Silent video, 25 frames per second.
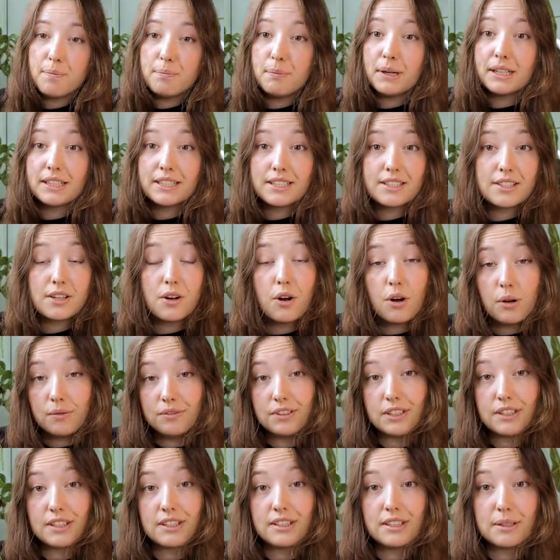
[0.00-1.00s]
but it's
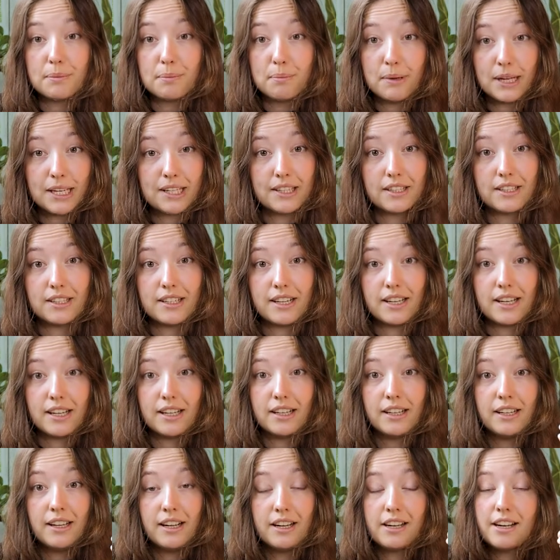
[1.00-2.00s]
obviously better
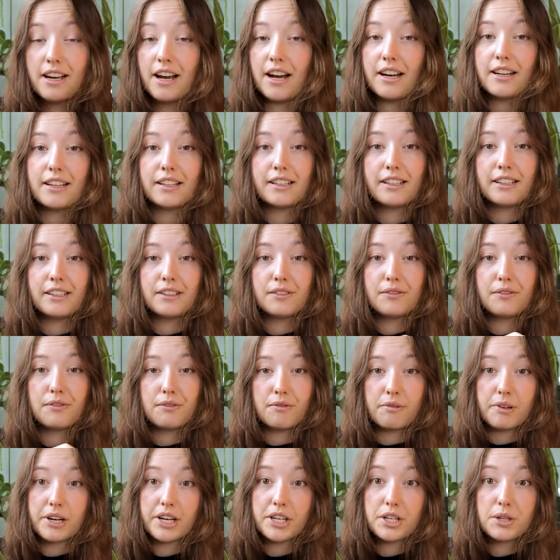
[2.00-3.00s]
than cutting it
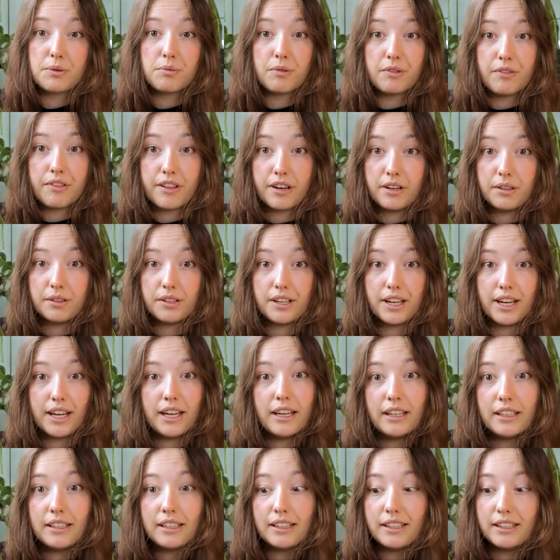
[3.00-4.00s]
fresh without
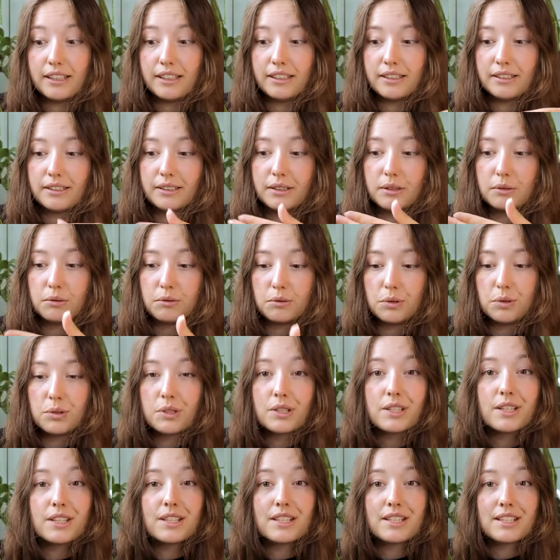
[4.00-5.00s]
any
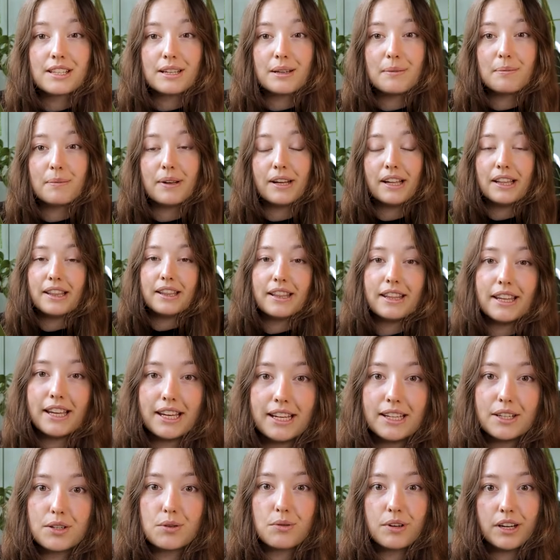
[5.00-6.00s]
root system and
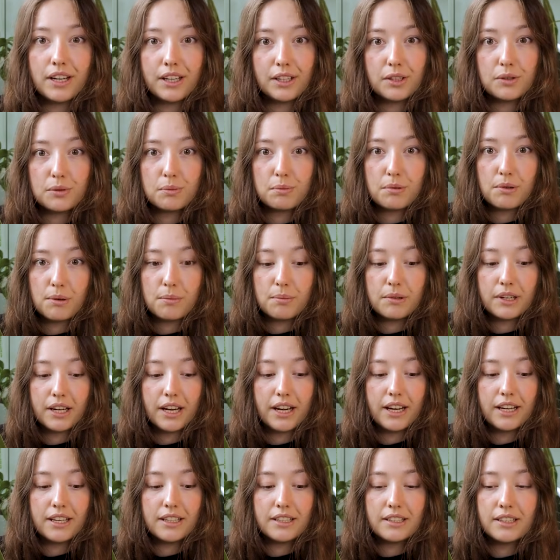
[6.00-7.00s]
then trying to
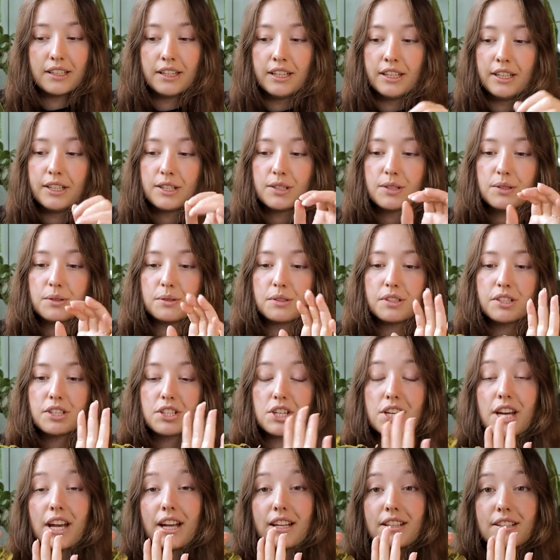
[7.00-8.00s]
propagate it, so the
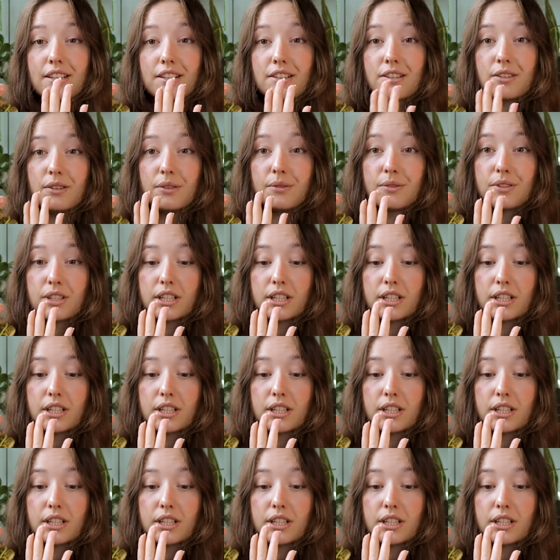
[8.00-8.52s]
chances of